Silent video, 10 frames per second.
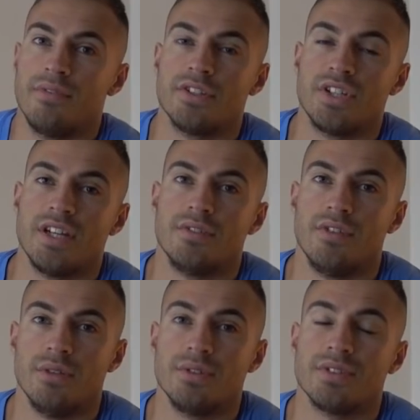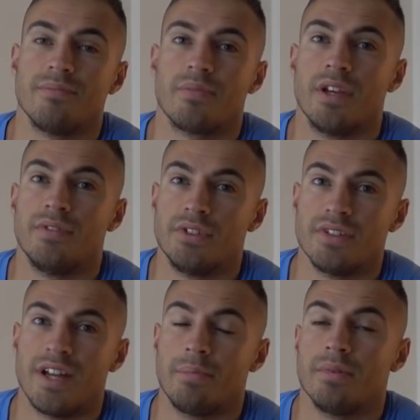for the change of use. If it
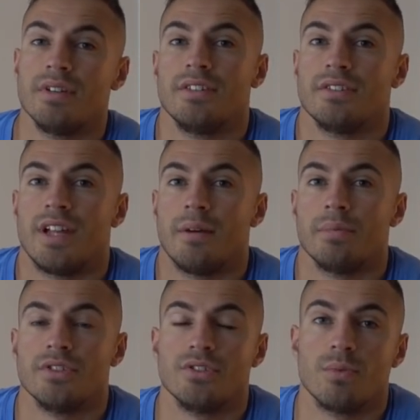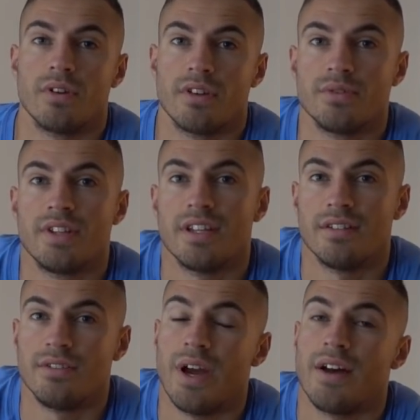doesn't happen, it doesn't happen. It's just one of those
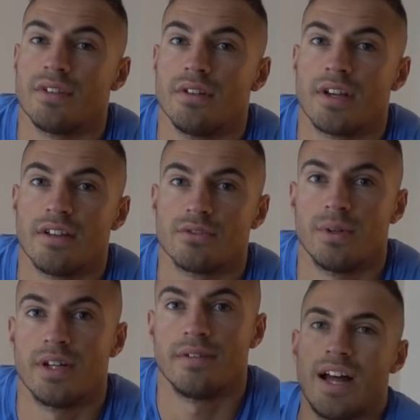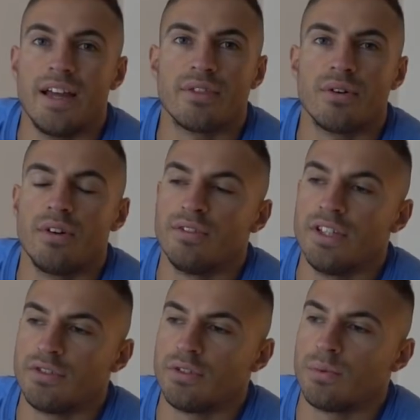things. You have to look elsewhere. I thought it
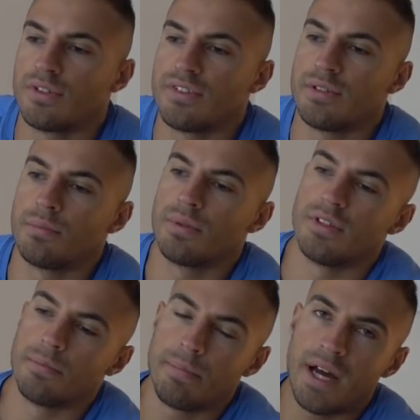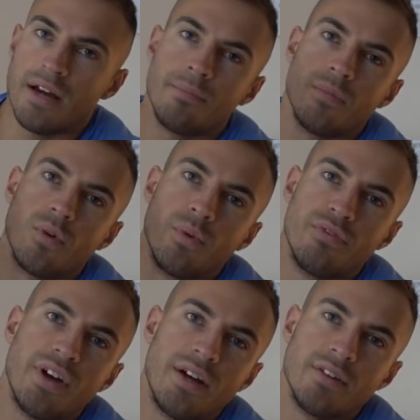literally was as simple as, bam, we
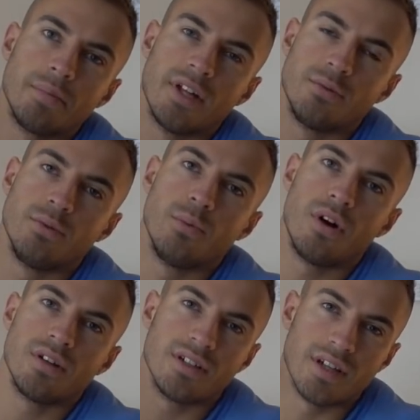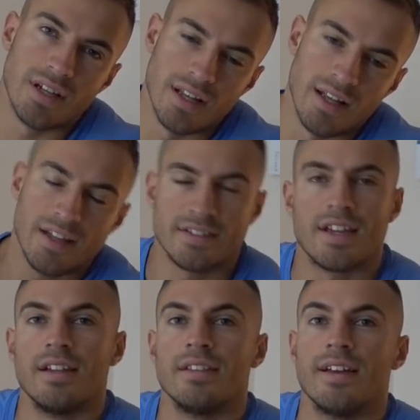found the place we want, let's
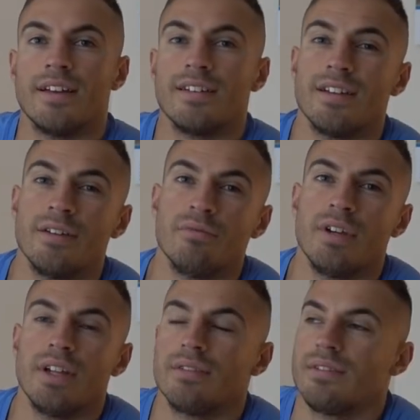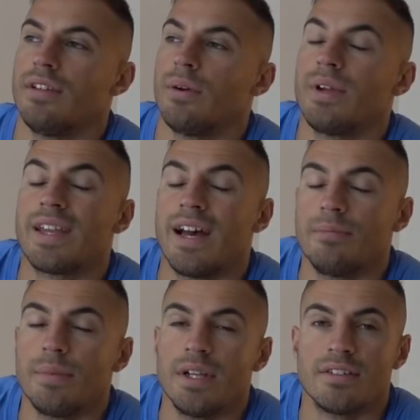get in there. It really, it
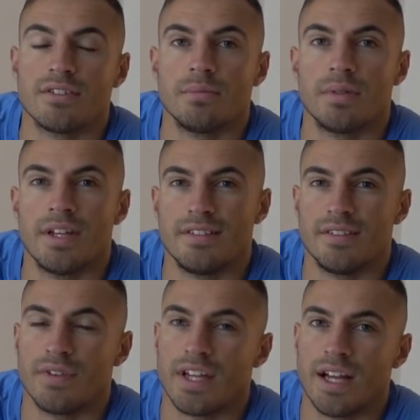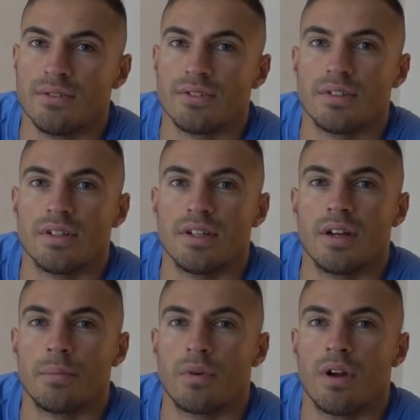can be in some places if the council
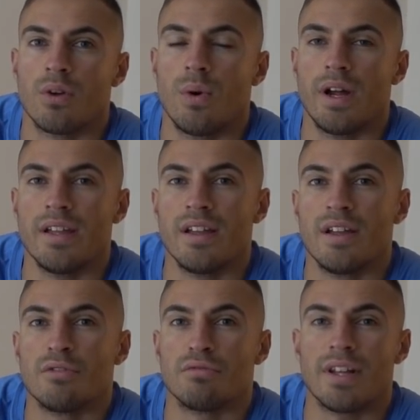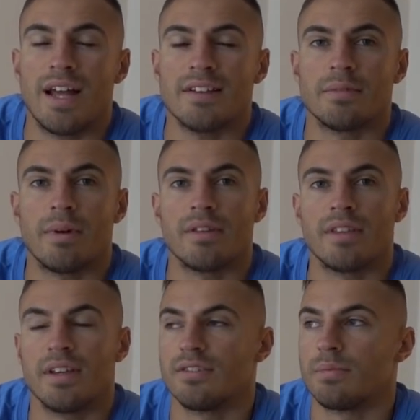are quite relaxed about
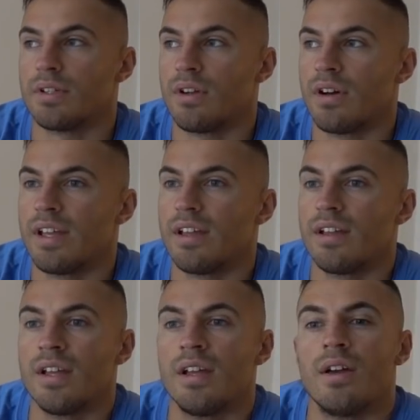things, but not here.